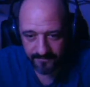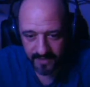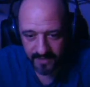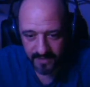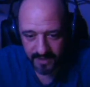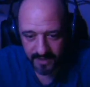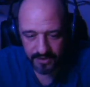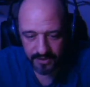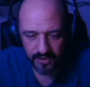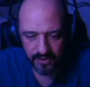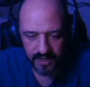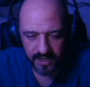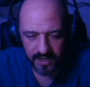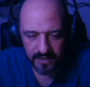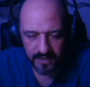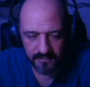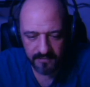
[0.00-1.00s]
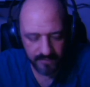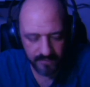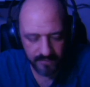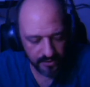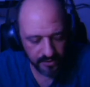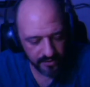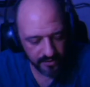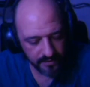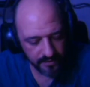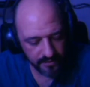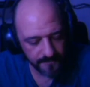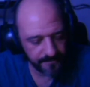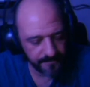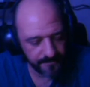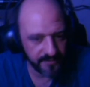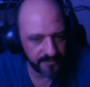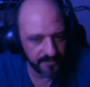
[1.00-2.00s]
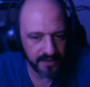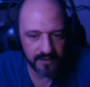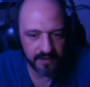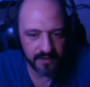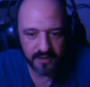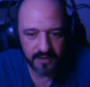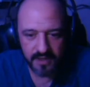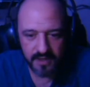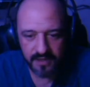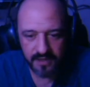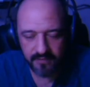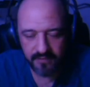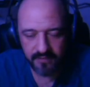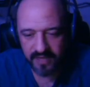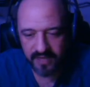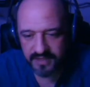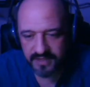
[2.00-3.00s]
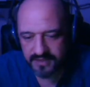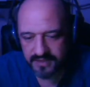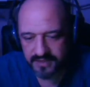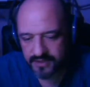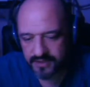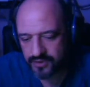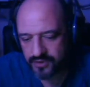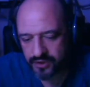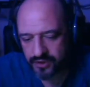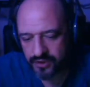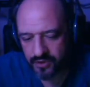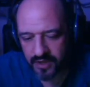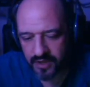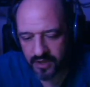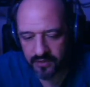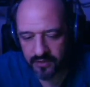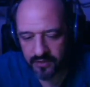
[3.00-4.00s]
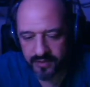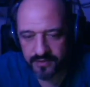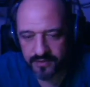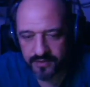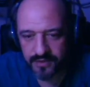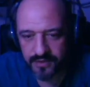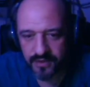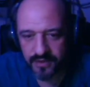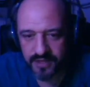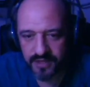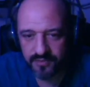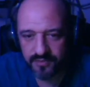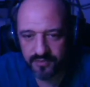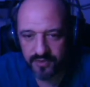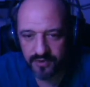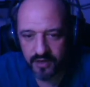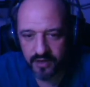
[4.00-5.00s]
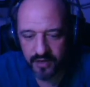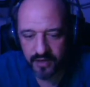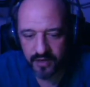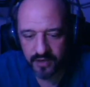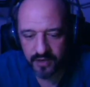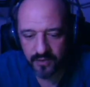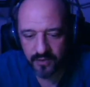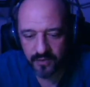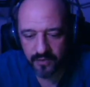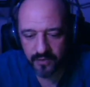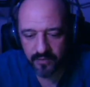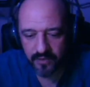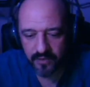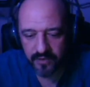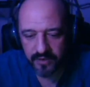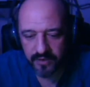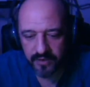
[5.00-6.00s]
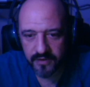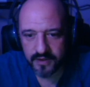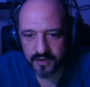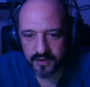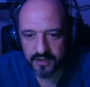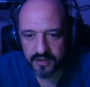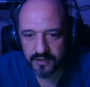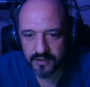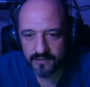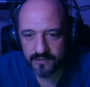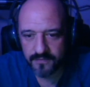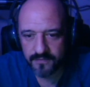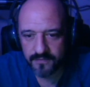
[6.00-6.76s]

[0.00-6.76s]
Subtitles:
Let's go ahead and build the base just to show you a little bit. So let's put our headquarter building here.